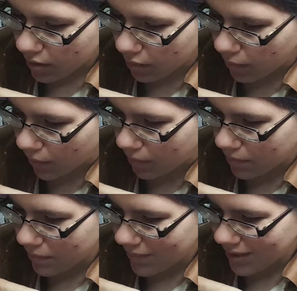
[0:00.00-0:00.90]
Oh,
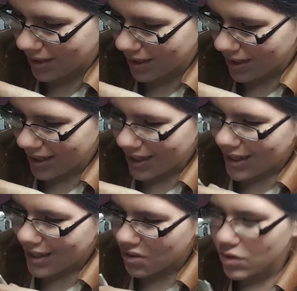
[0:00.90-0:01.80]

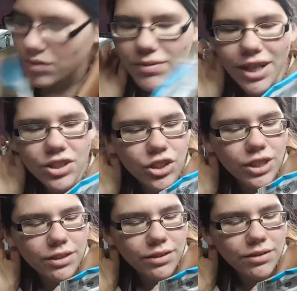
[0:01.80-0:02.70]
is this from last year?